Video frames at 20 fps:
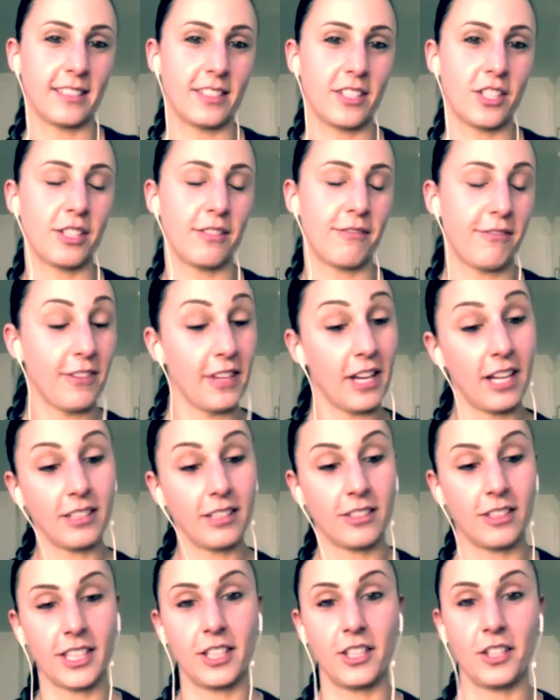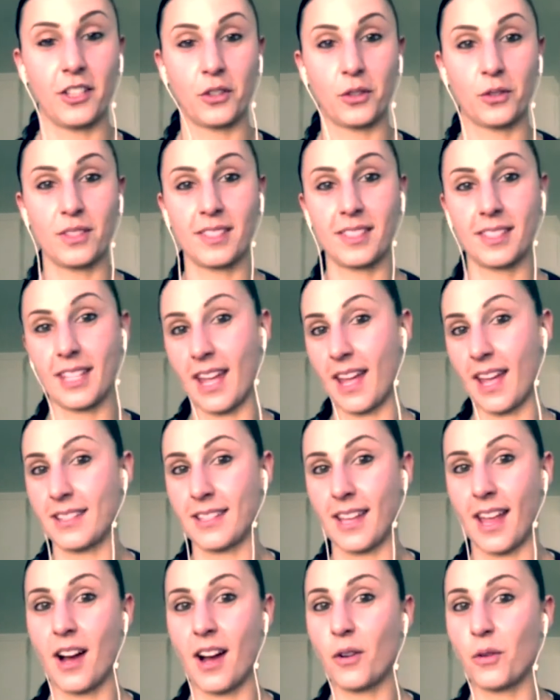Did you felt like you could stand
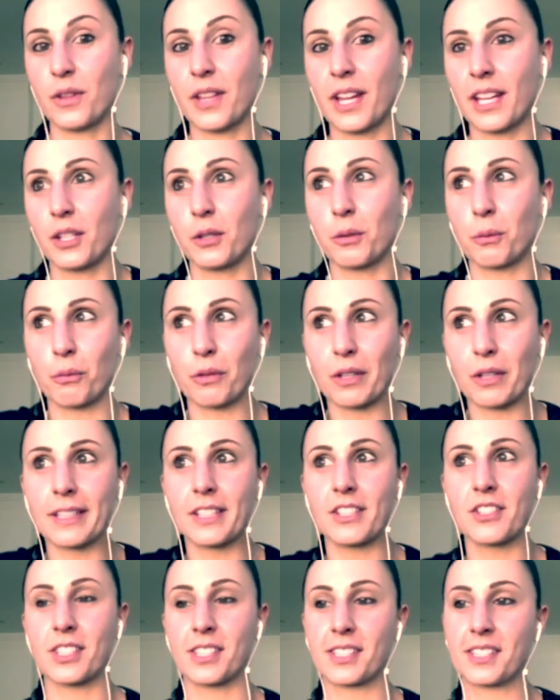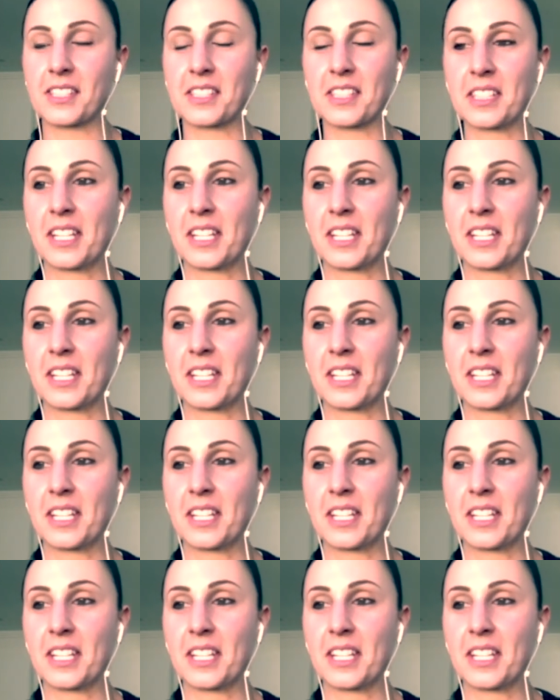out, or that you really just